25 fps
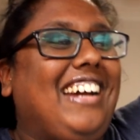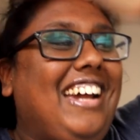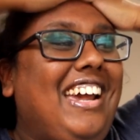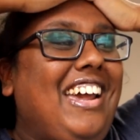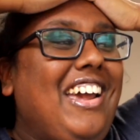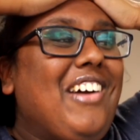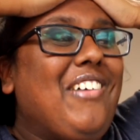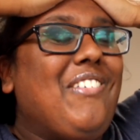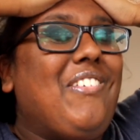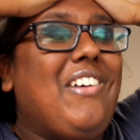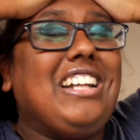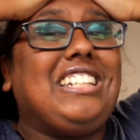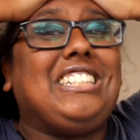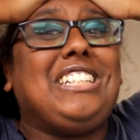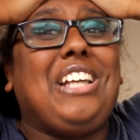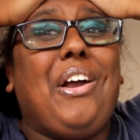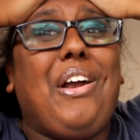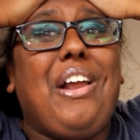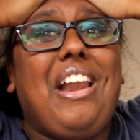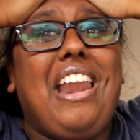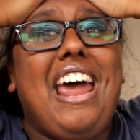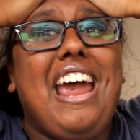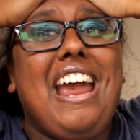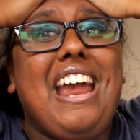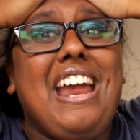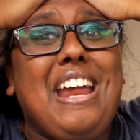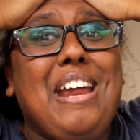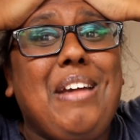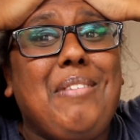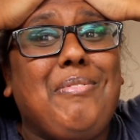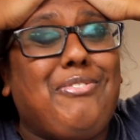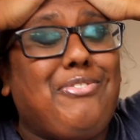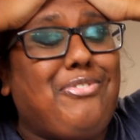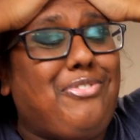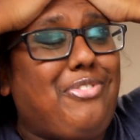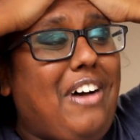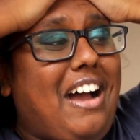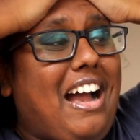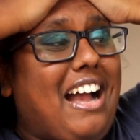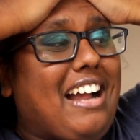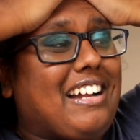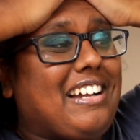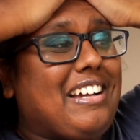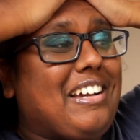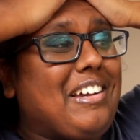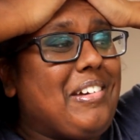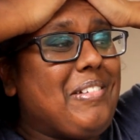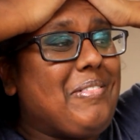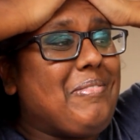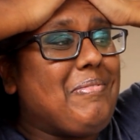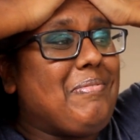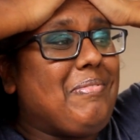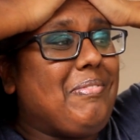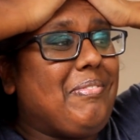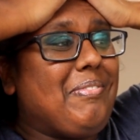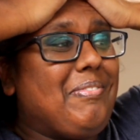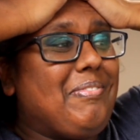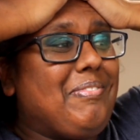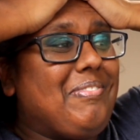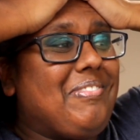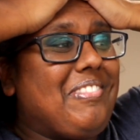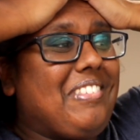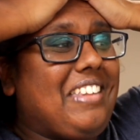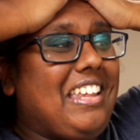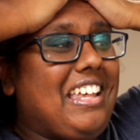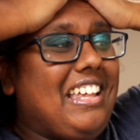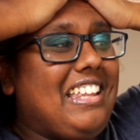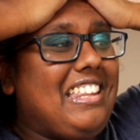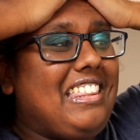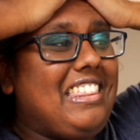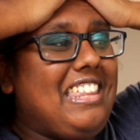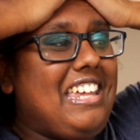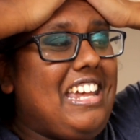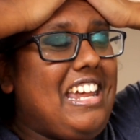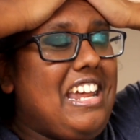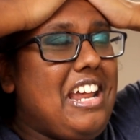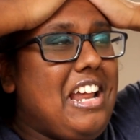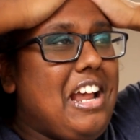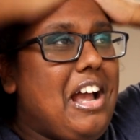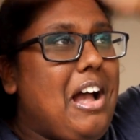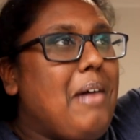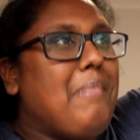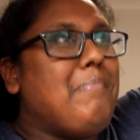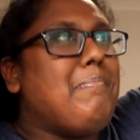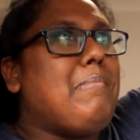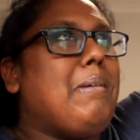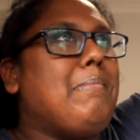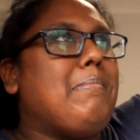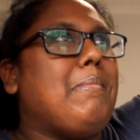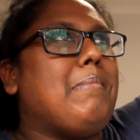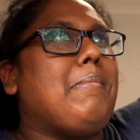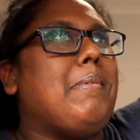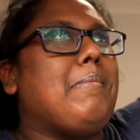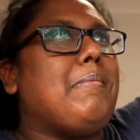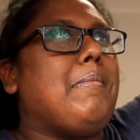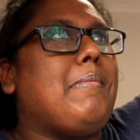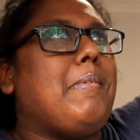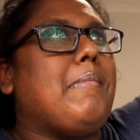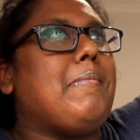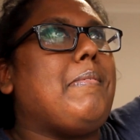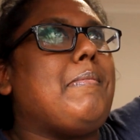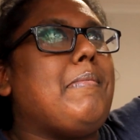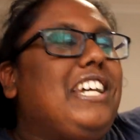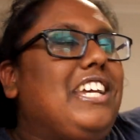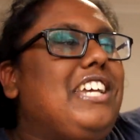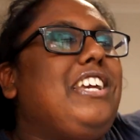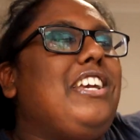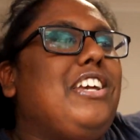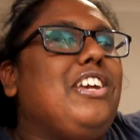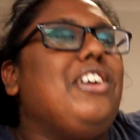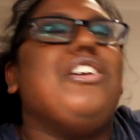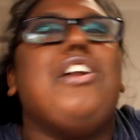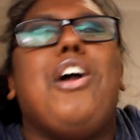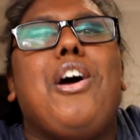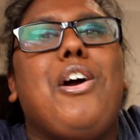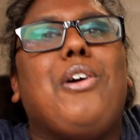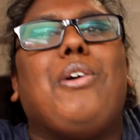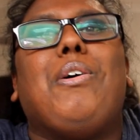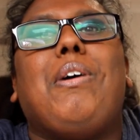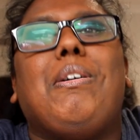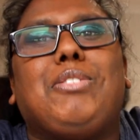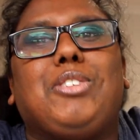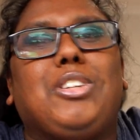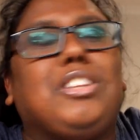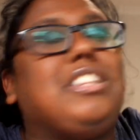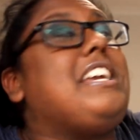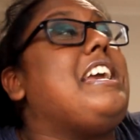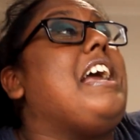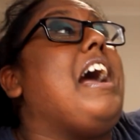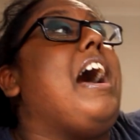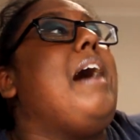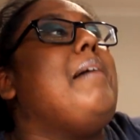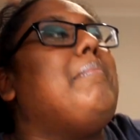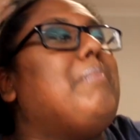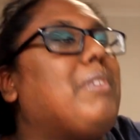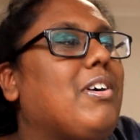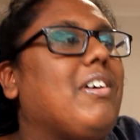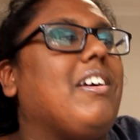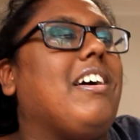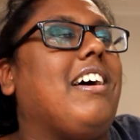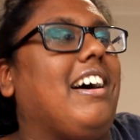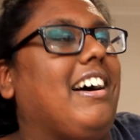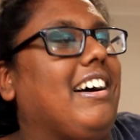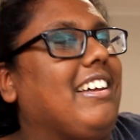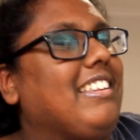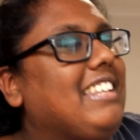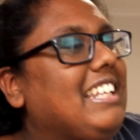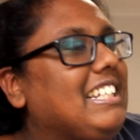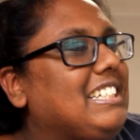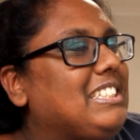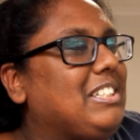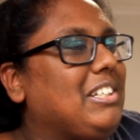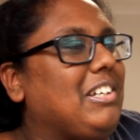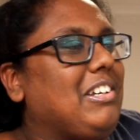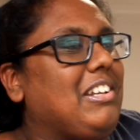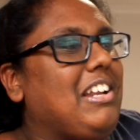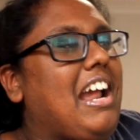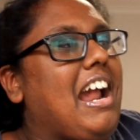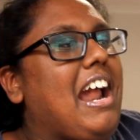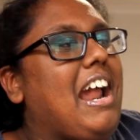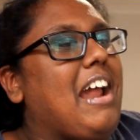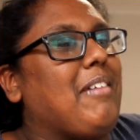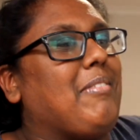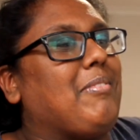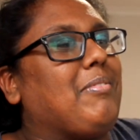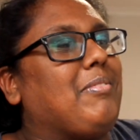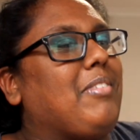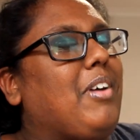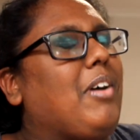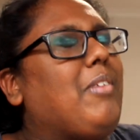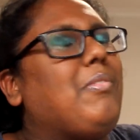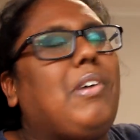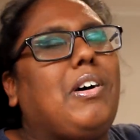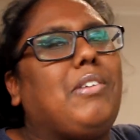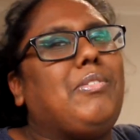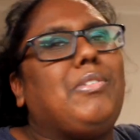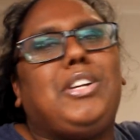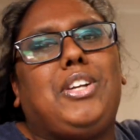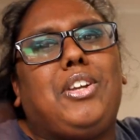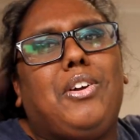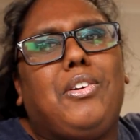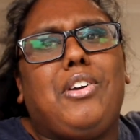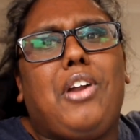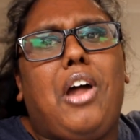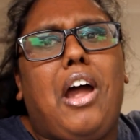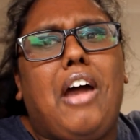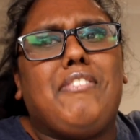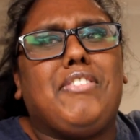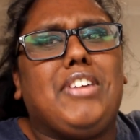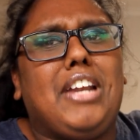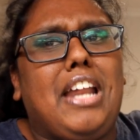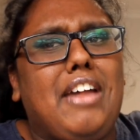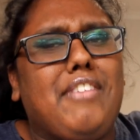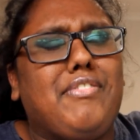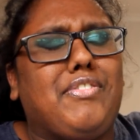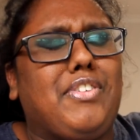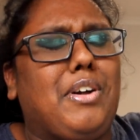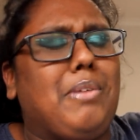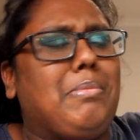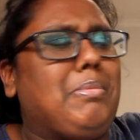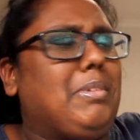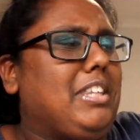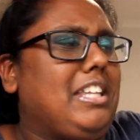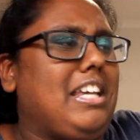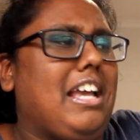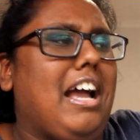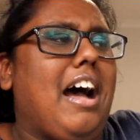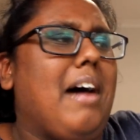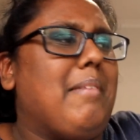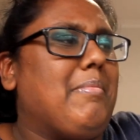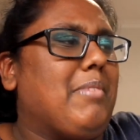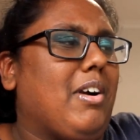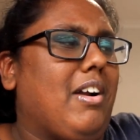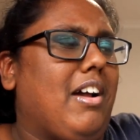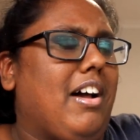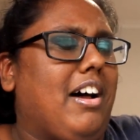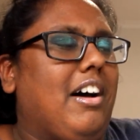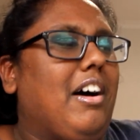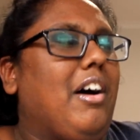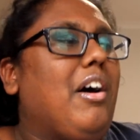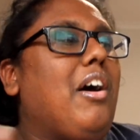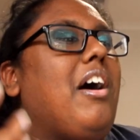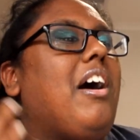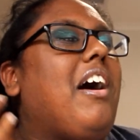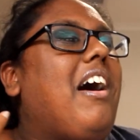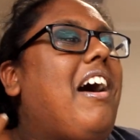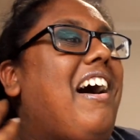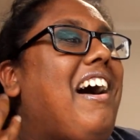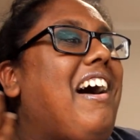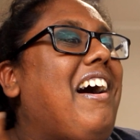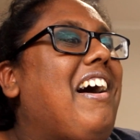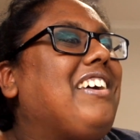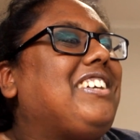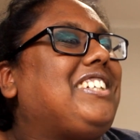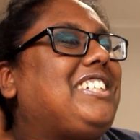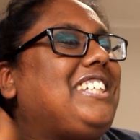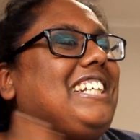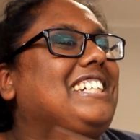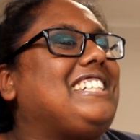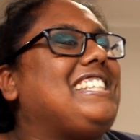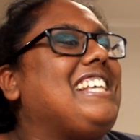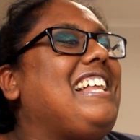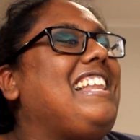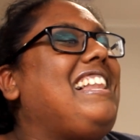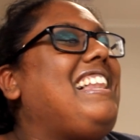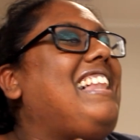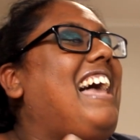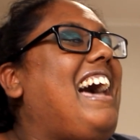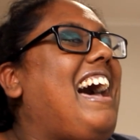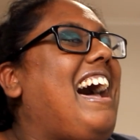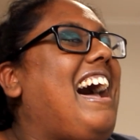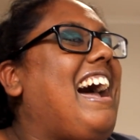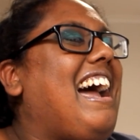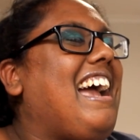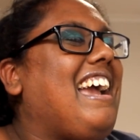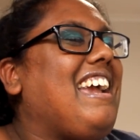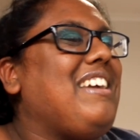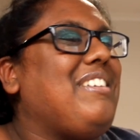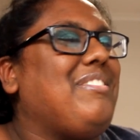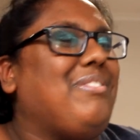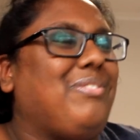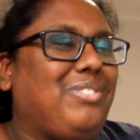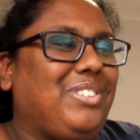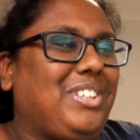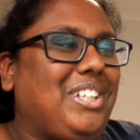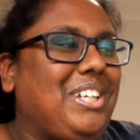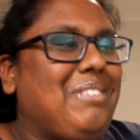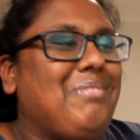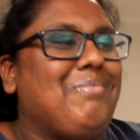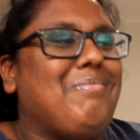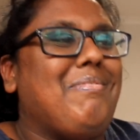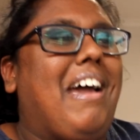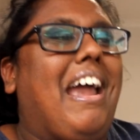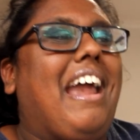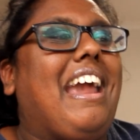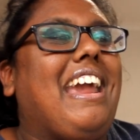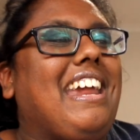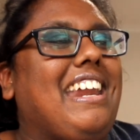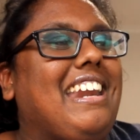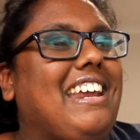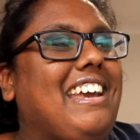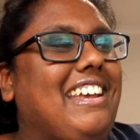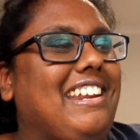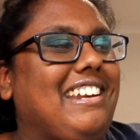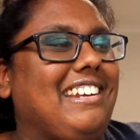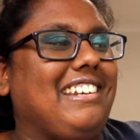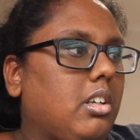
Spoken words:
What's her name? Fuck! You know who? The Armorer! That's her name. Oh, well, we don't have a name for her, but the Armorer. Oh, she's alive! She made it!